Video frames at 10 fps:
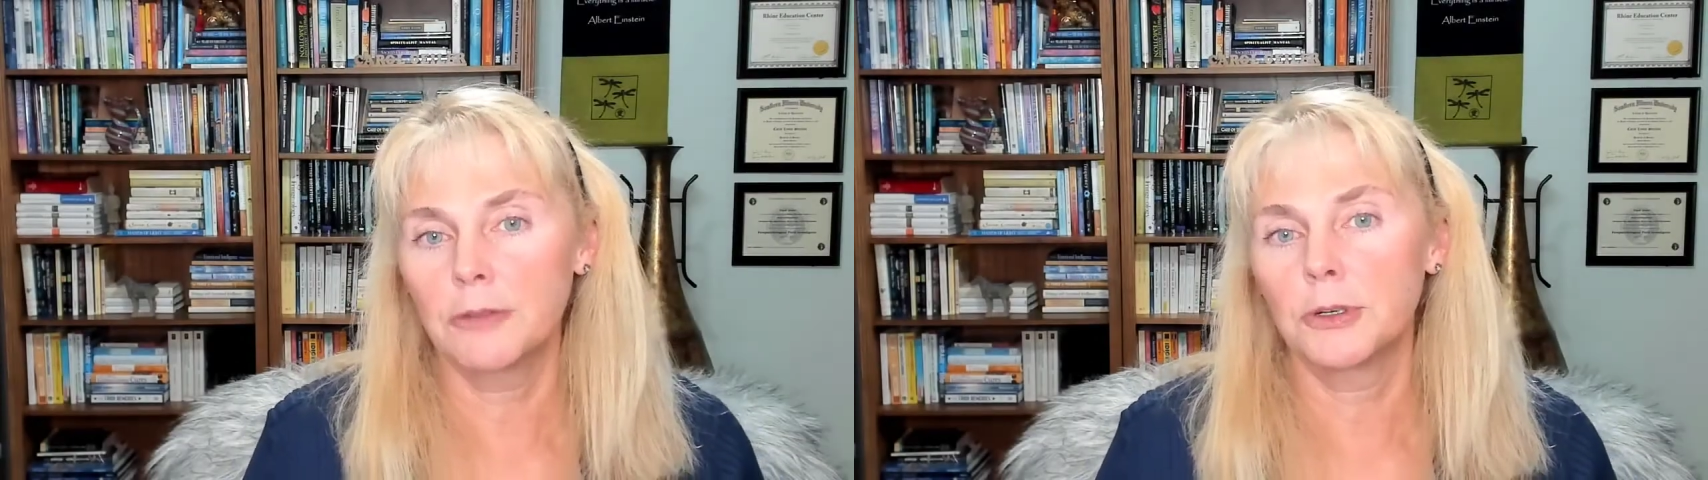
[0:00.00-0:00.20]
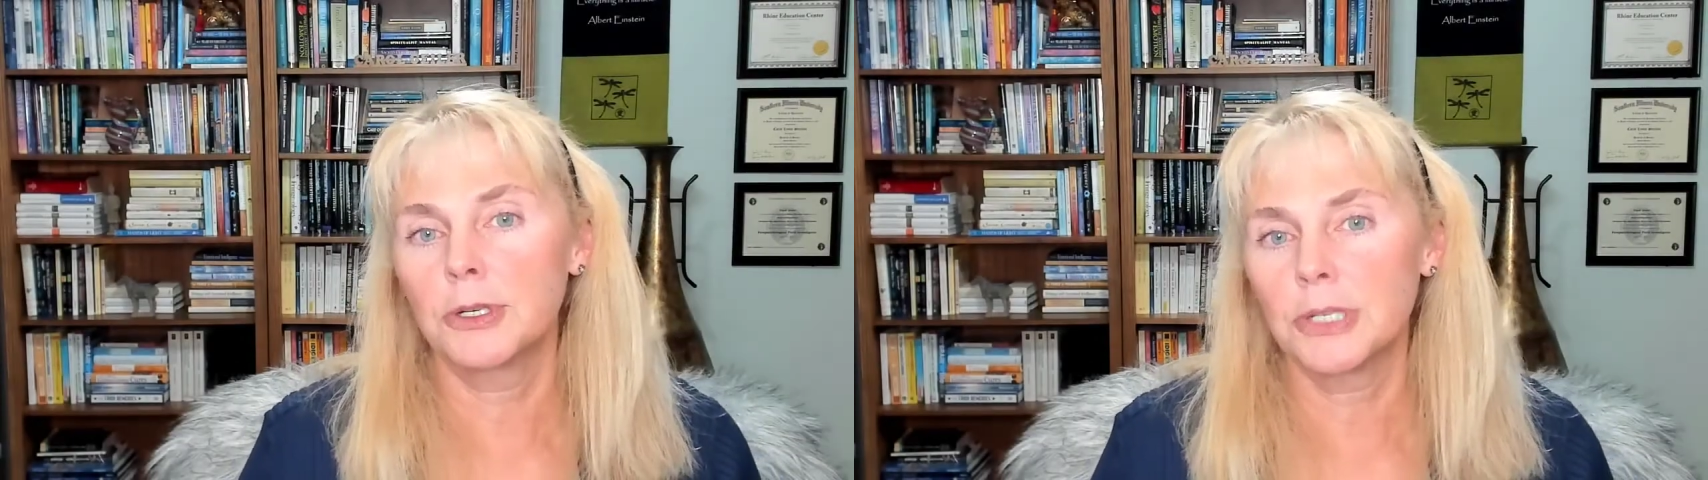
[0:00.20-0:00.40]

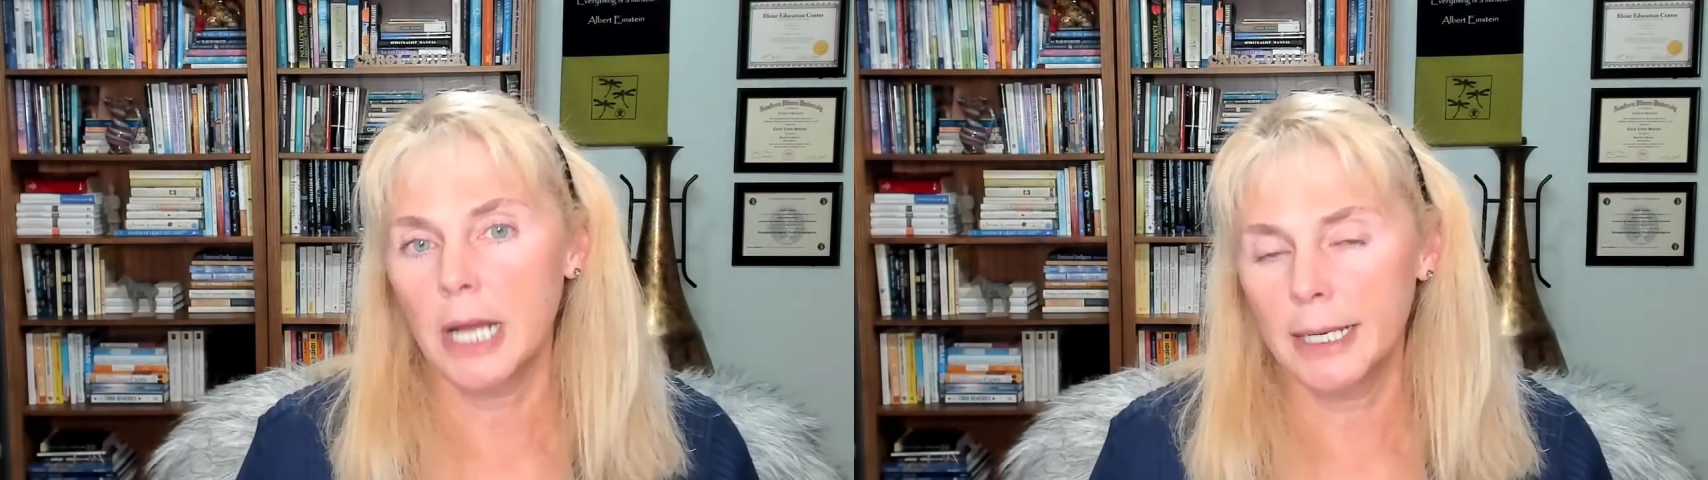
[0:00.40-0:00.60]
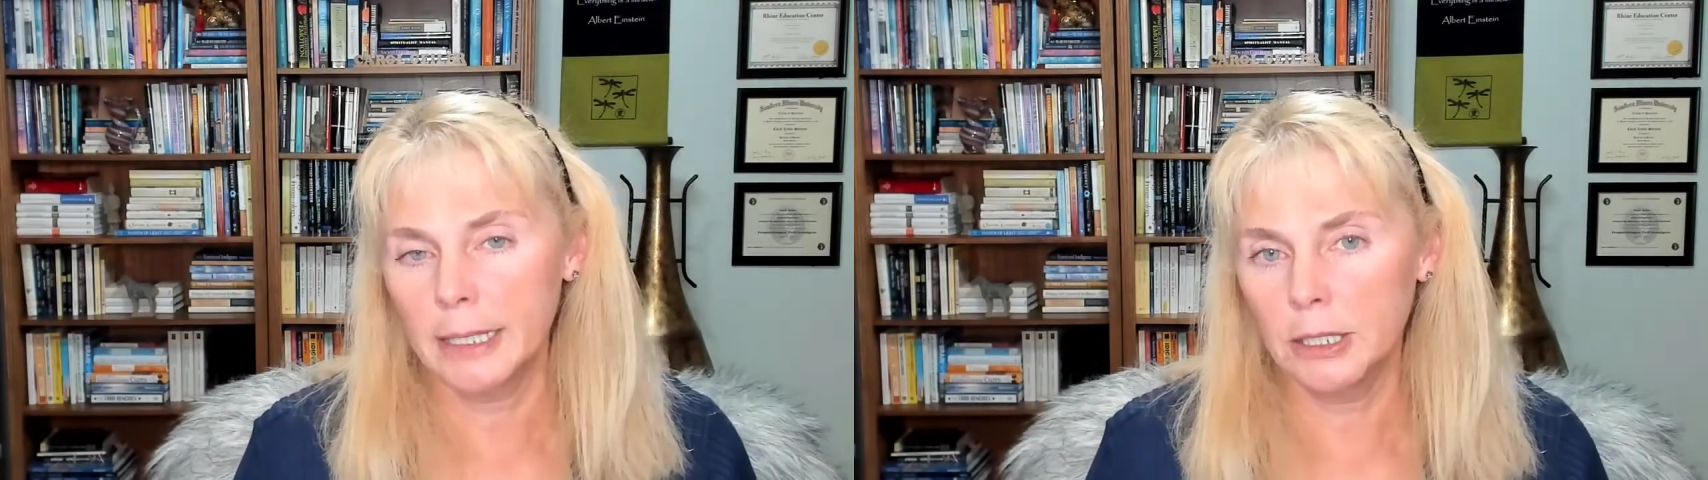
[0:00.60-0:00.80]
if you're
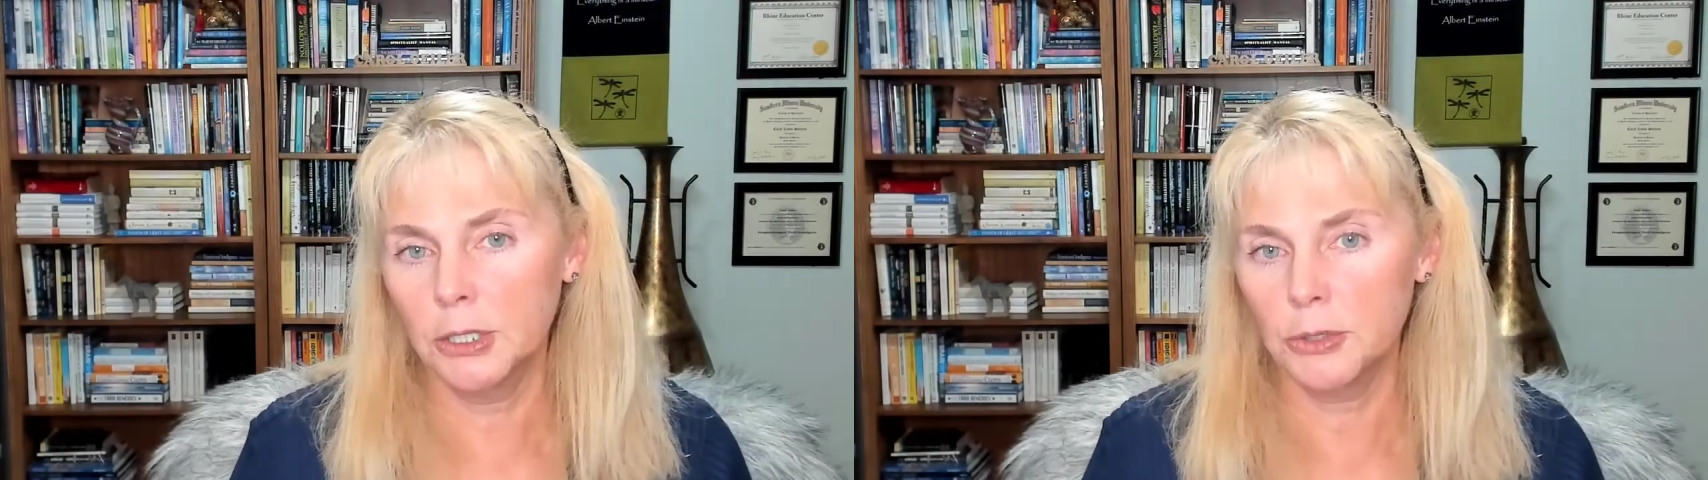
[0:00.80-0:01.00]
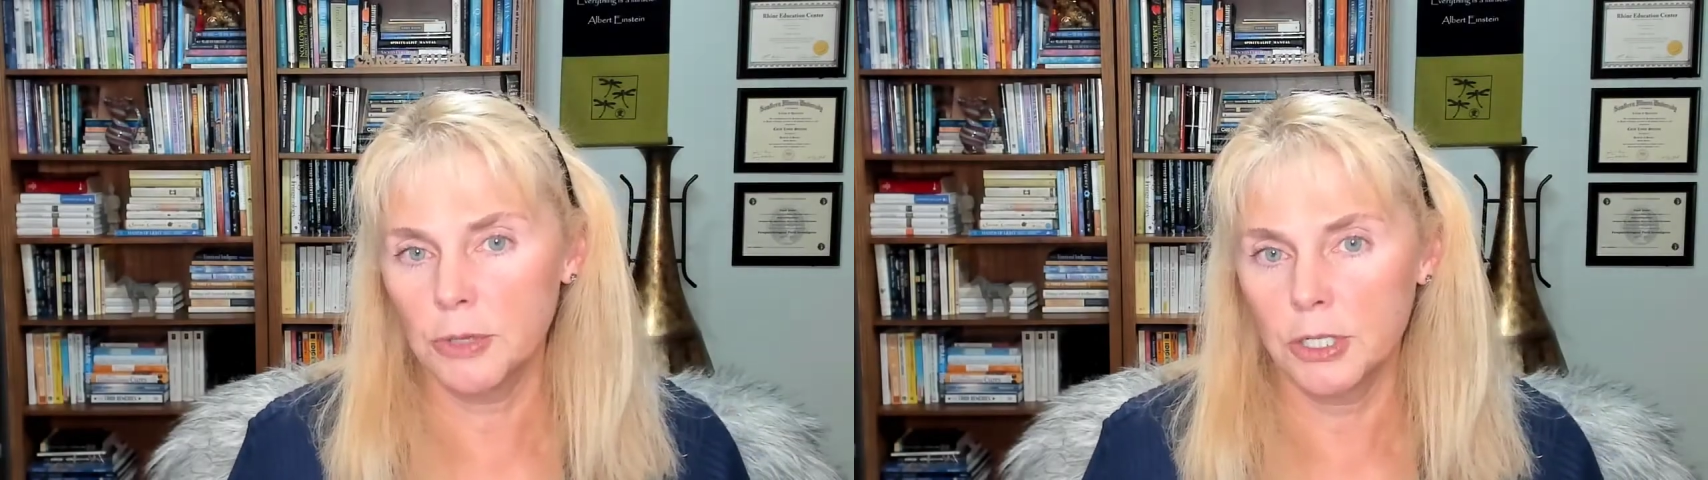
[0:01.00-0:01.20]
deciding to
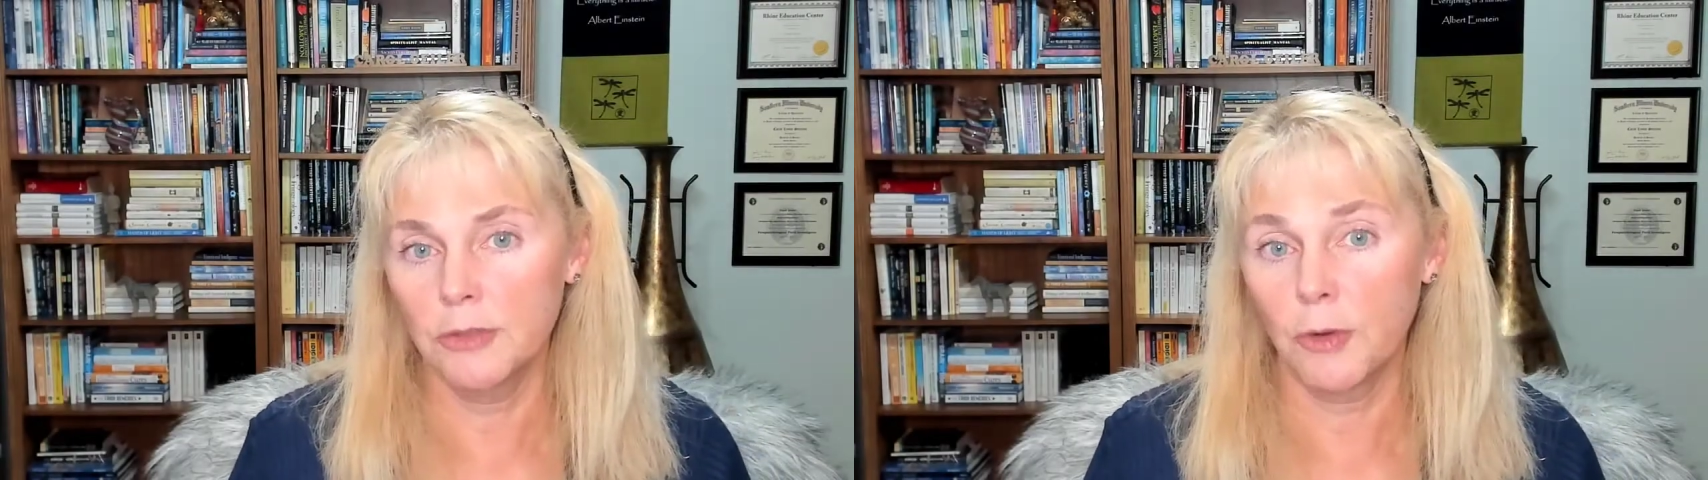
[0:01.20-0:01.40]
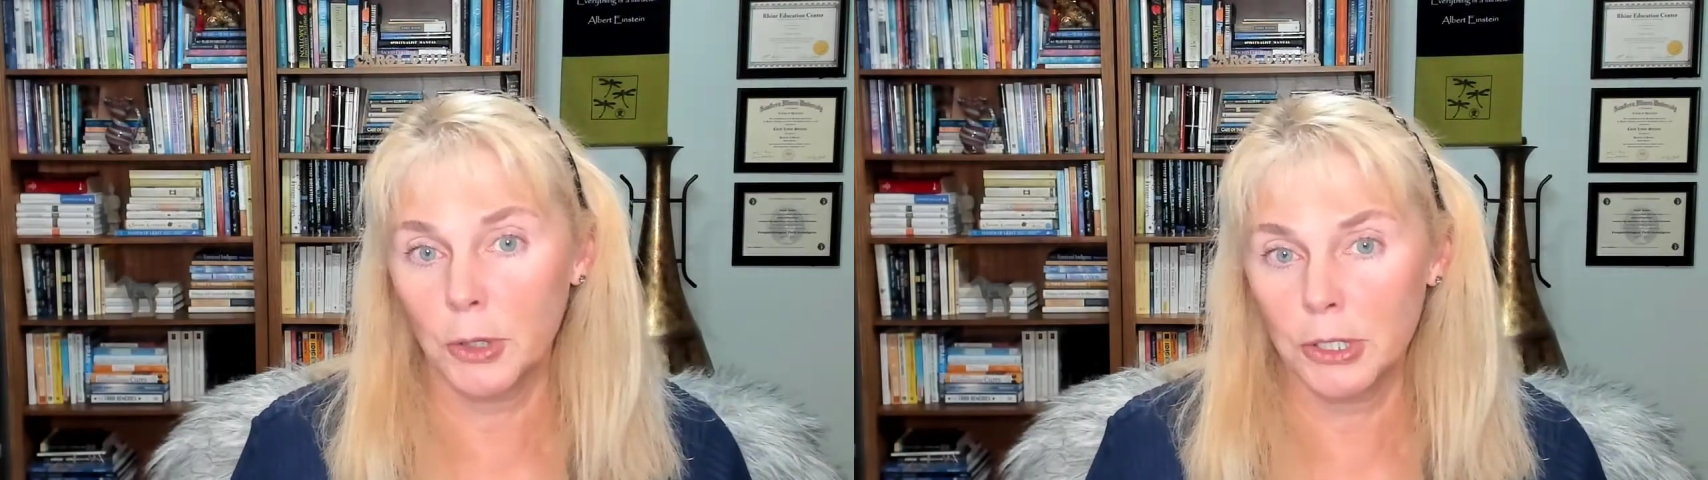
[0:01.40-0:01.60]
do this
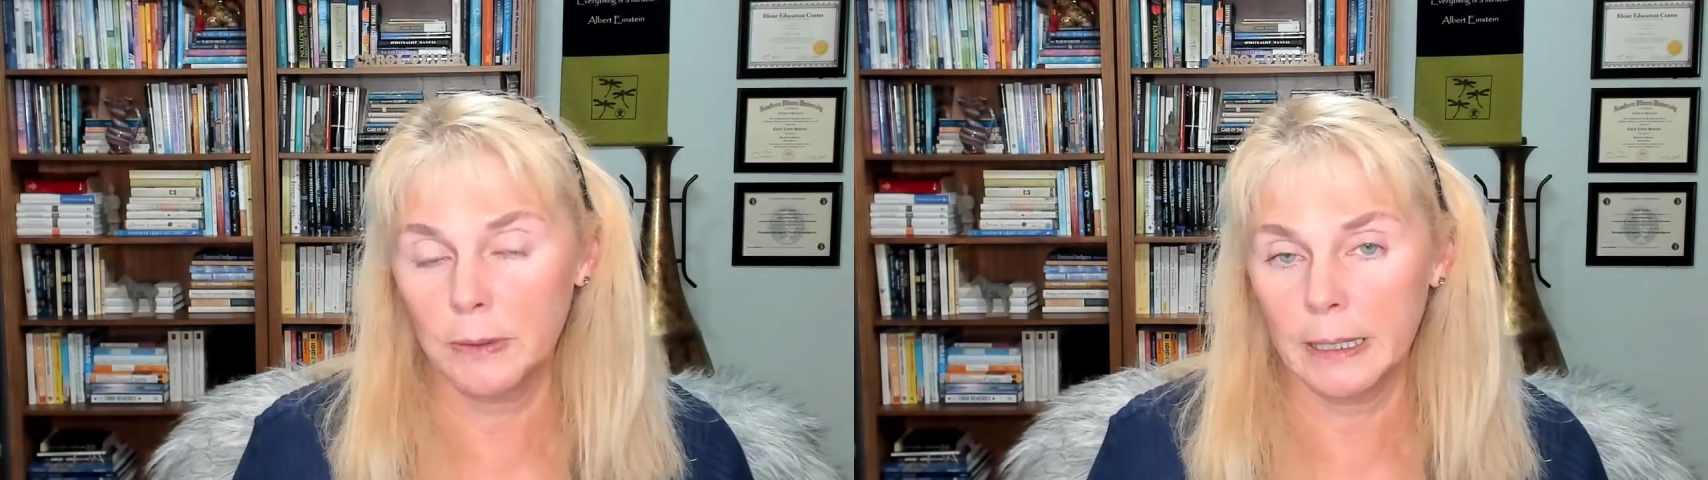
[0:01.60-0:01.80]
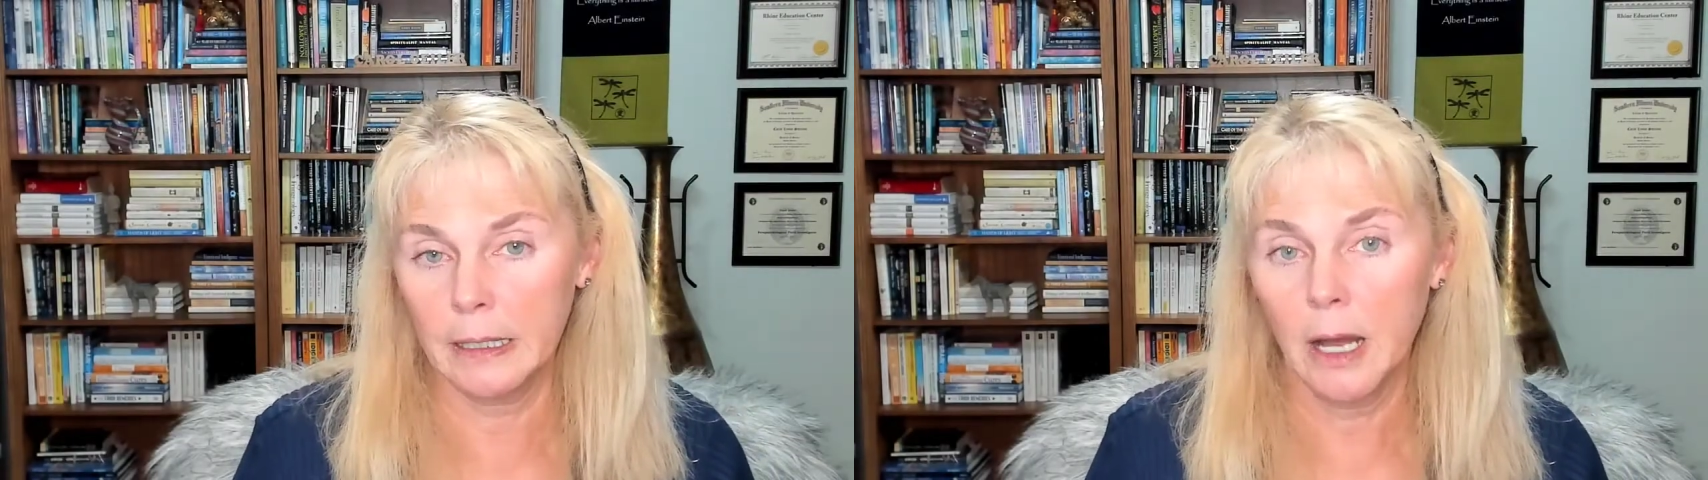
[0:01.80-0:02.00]

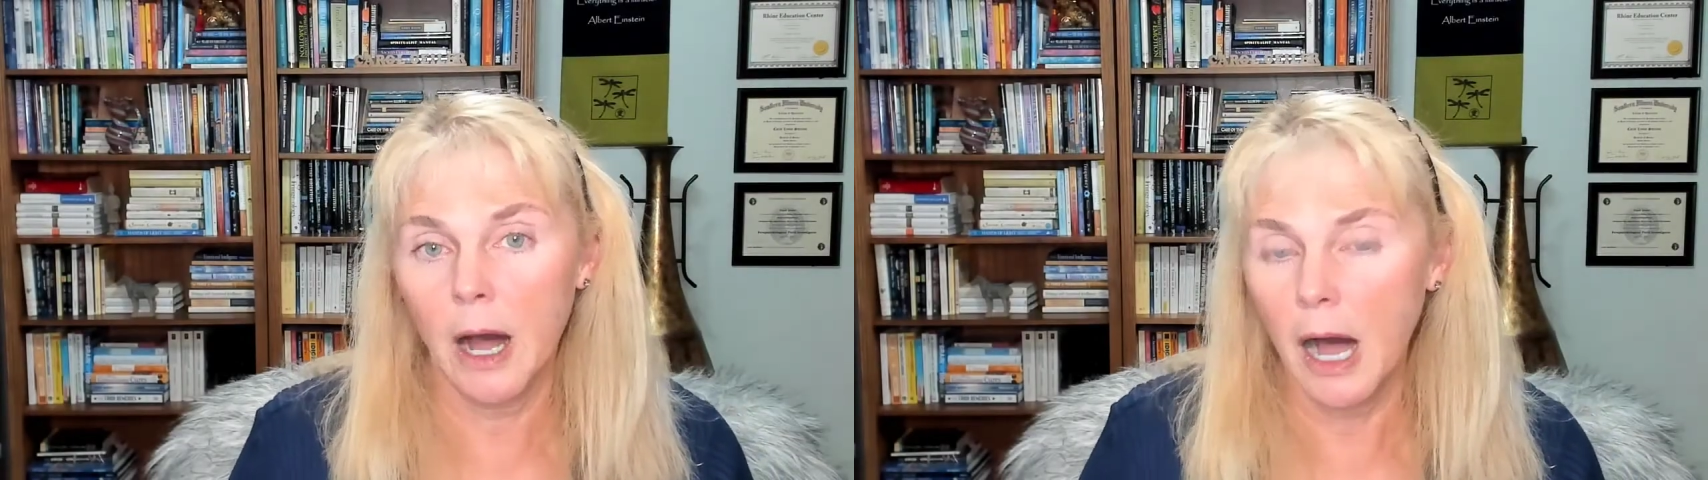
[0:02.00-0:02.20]
virtually.